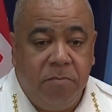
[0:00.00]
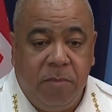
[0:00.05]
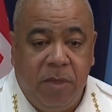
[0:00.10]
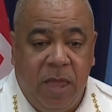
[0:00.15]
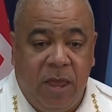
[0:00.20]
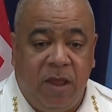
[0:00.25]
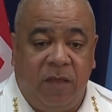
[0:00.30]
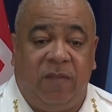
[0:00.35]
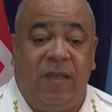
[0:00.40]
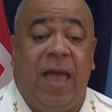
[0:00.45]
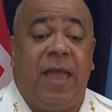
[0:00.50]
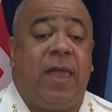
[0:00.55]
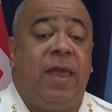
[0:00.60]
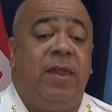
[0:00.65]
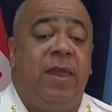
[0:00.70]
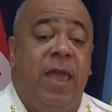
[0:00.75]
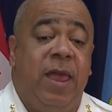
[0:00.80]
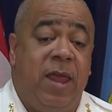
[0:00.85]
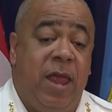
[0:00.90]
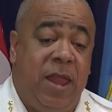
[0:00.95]
in a second,
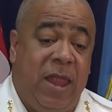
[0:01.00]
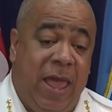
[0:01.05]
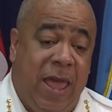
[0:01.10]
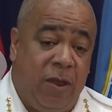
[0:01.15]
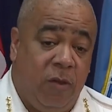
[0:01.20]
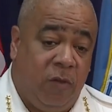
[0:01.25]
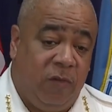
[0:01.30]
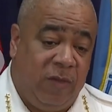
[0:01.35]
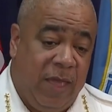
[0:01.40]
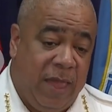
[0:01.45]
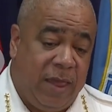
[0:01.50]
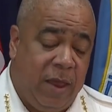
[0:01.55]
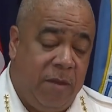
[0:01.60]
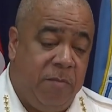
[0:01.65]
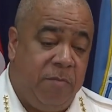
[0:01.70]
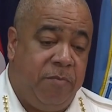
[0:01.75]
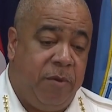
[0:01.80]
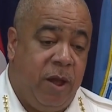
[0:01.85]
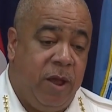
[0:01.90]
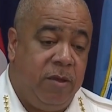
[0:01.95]
in a nanosecond.
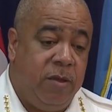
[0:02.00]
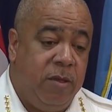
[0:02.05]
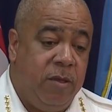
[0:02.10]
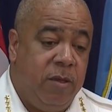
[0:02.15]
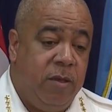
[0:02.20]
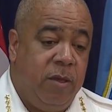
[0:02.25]
But